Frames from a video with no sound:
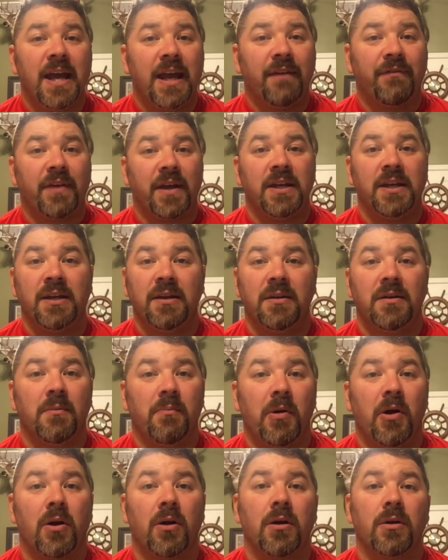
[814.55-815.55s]
if they needed a
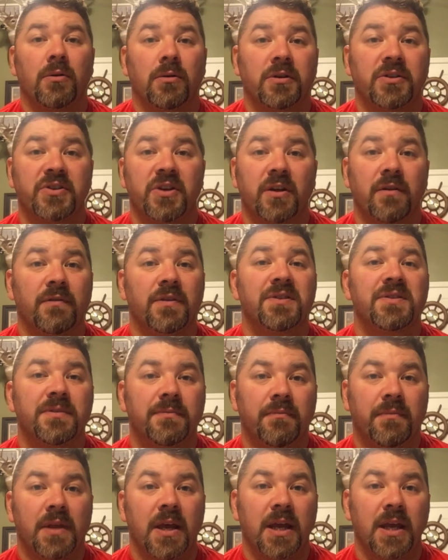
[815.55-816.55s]
part or a
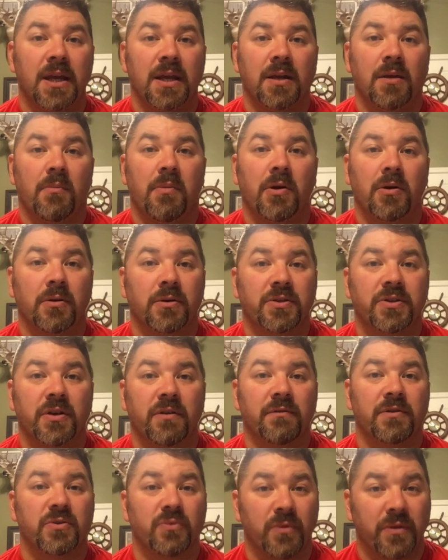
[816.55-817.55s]
service, they could get a part or
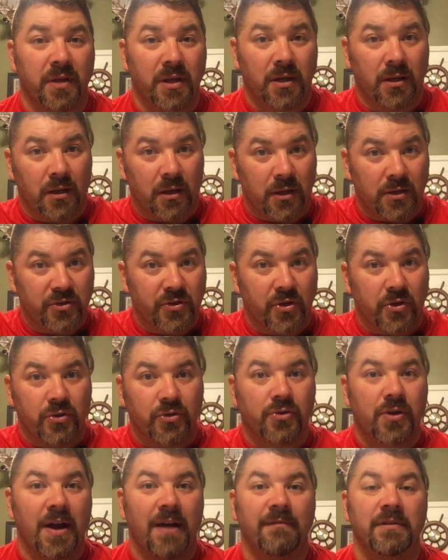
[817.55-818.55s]
service within a
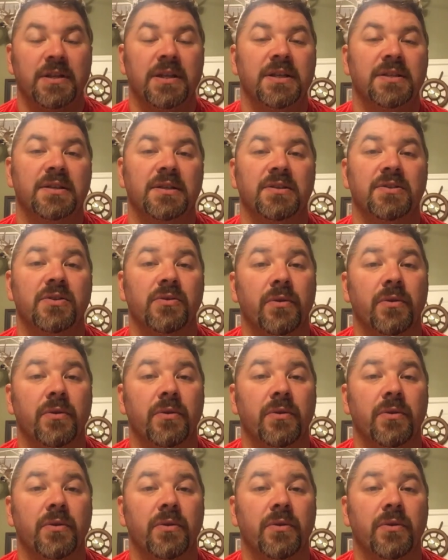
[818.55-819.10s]
certain driving distance.